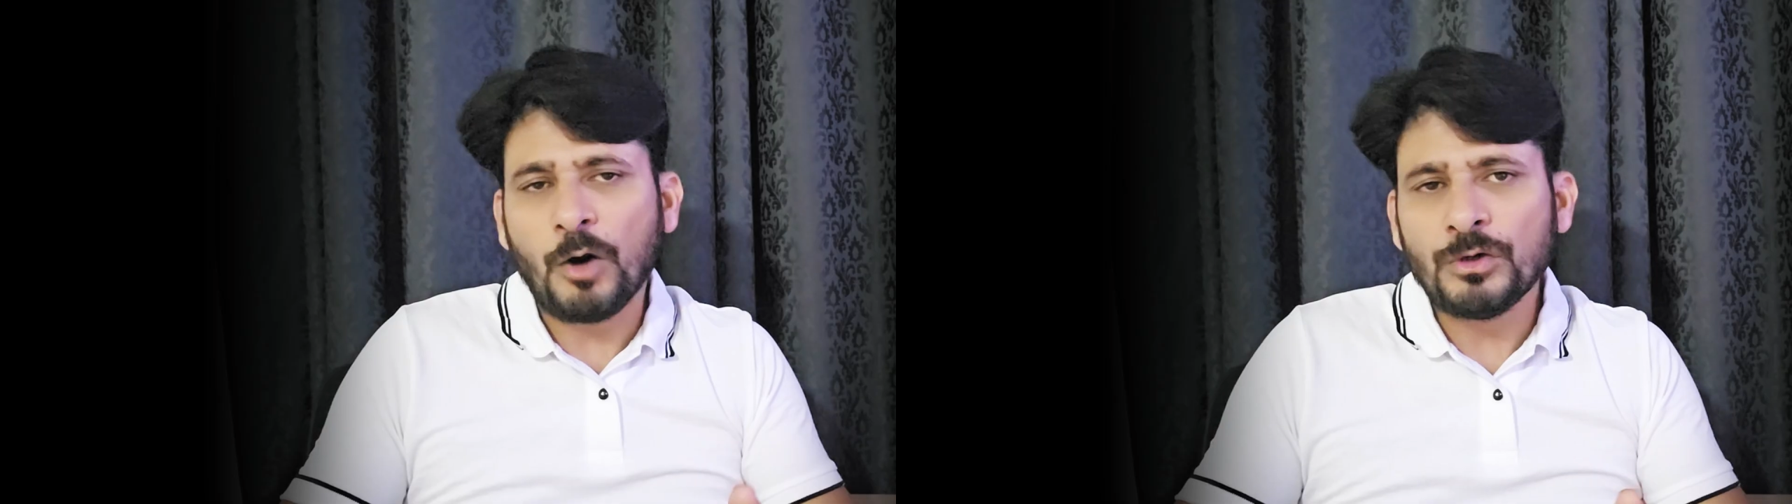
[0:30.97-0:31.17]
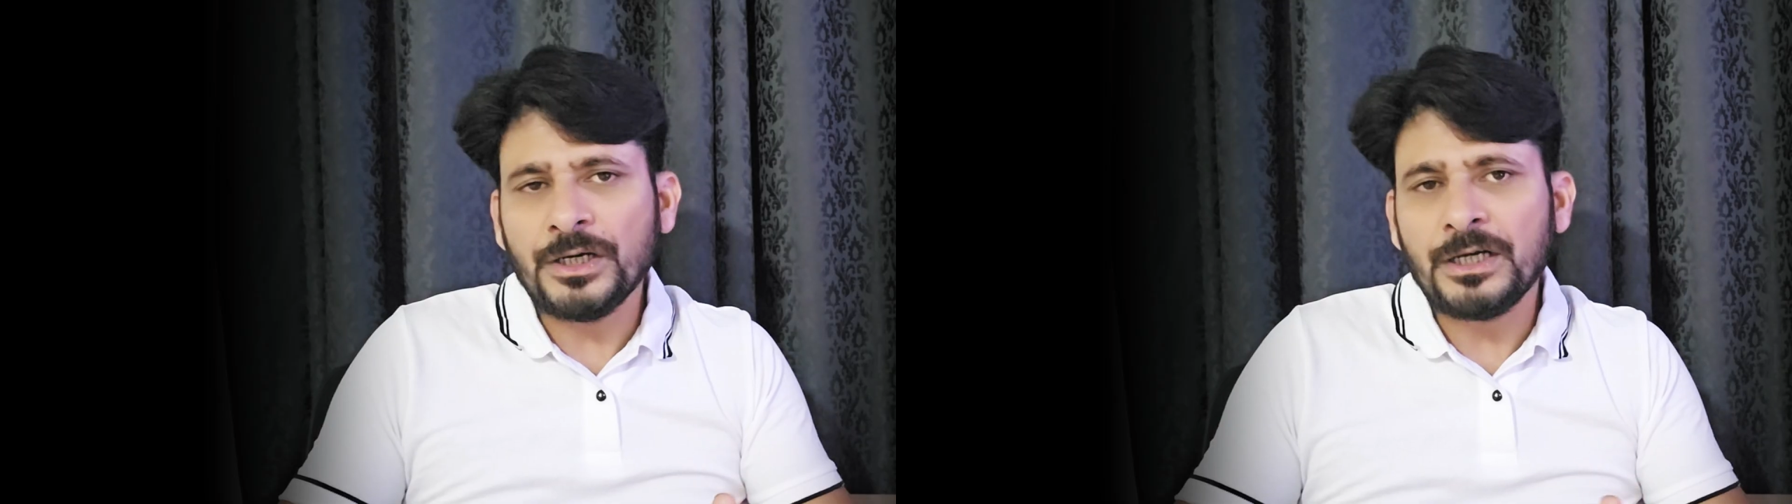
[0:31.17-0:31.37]

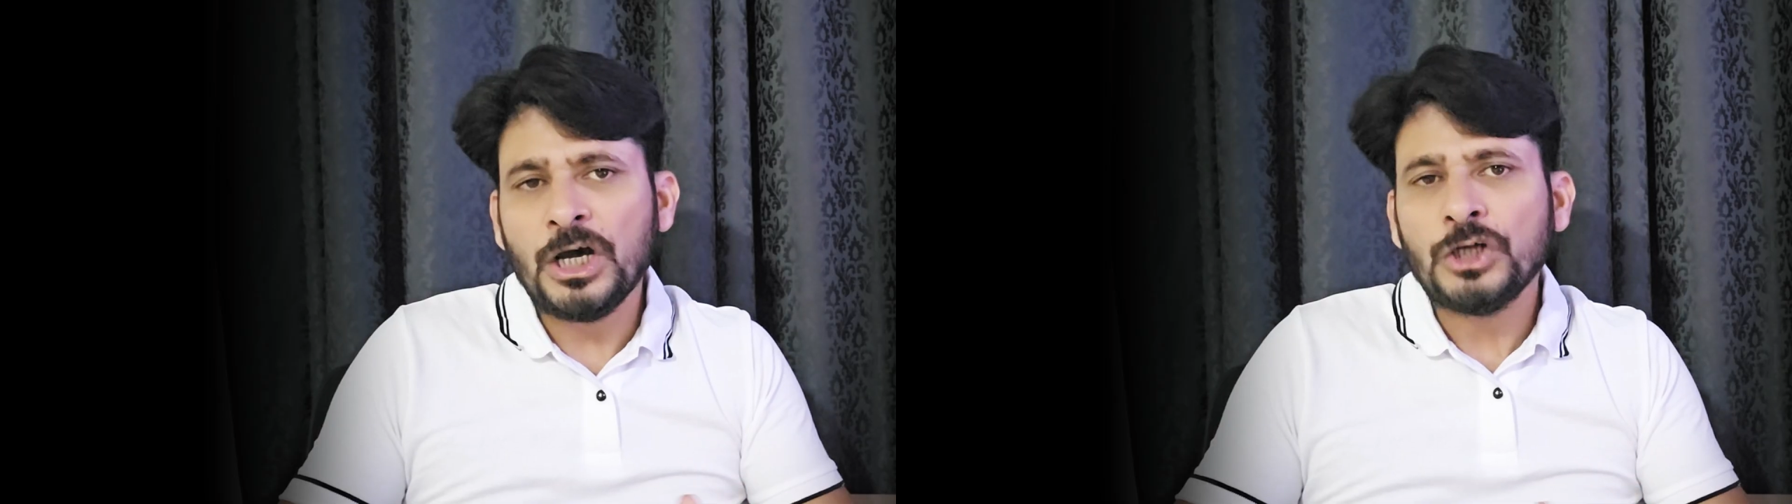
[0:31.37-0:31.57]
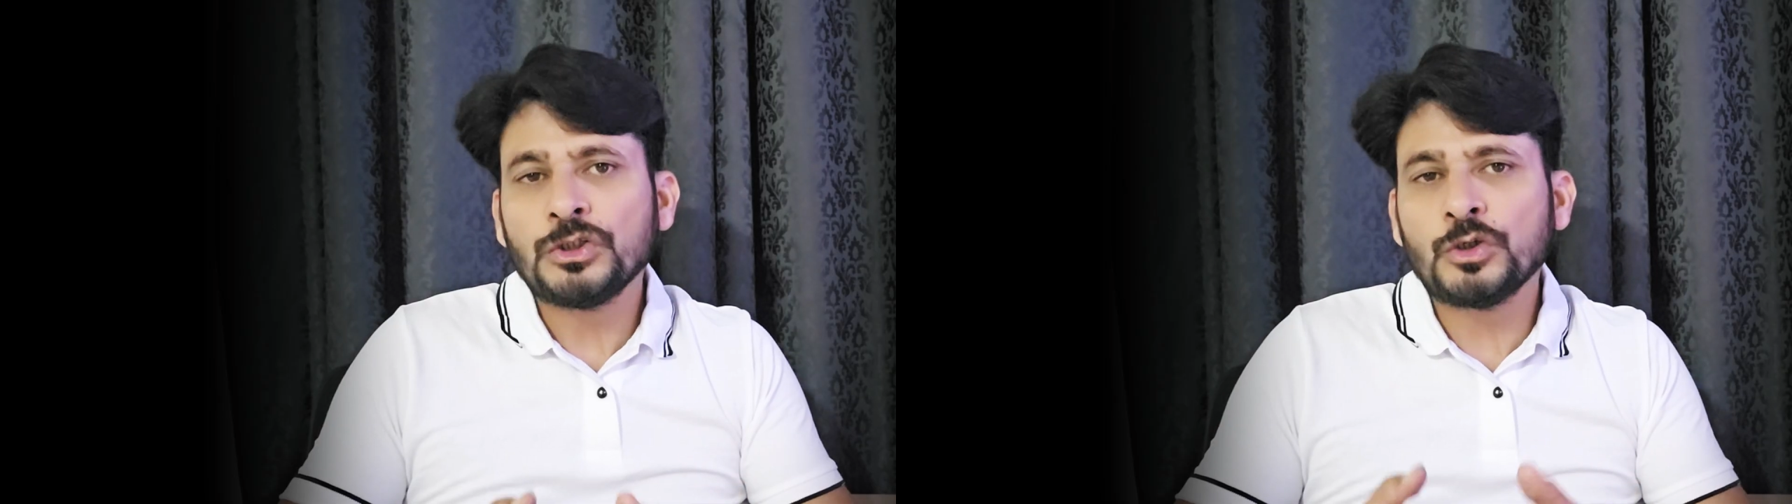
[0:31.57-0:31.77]
routed
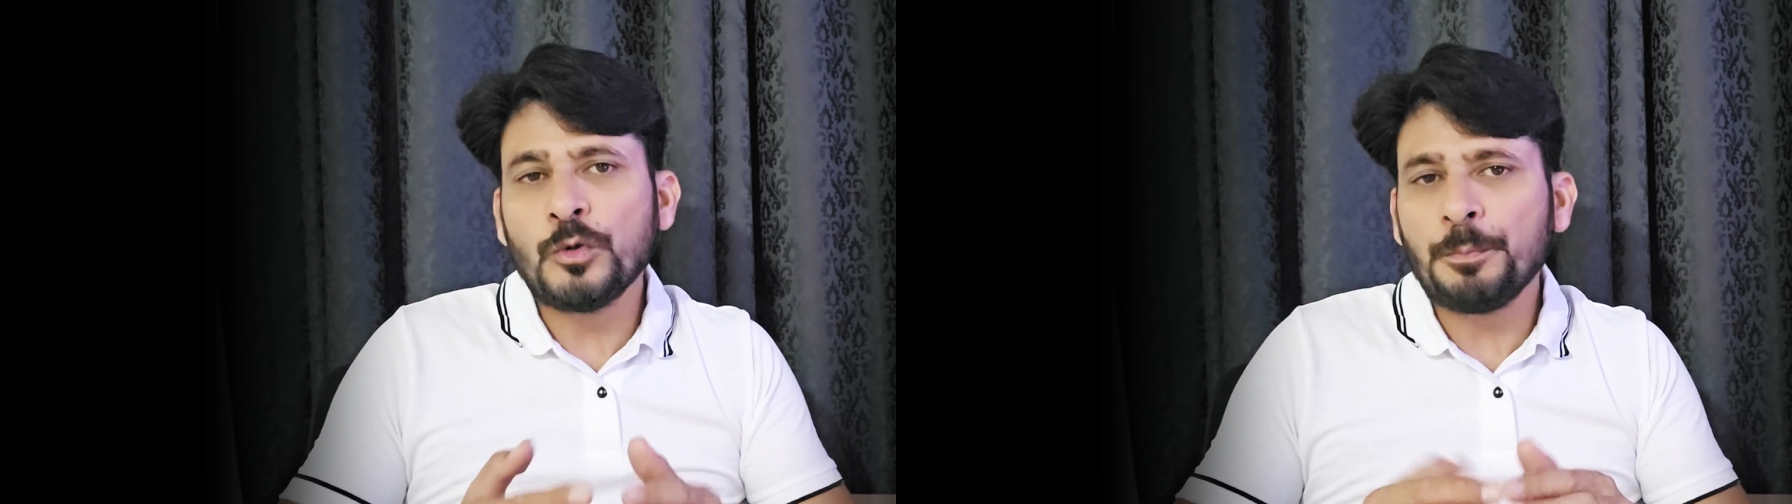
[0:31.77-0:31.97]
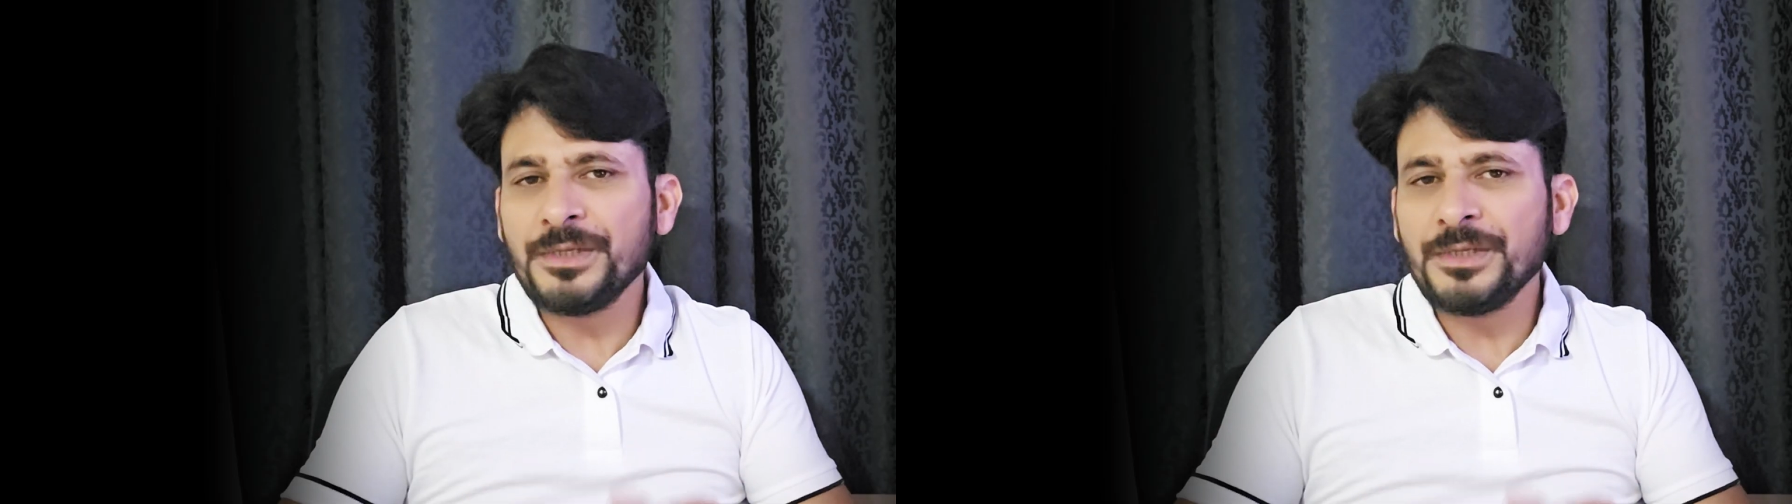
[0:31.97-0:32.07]
through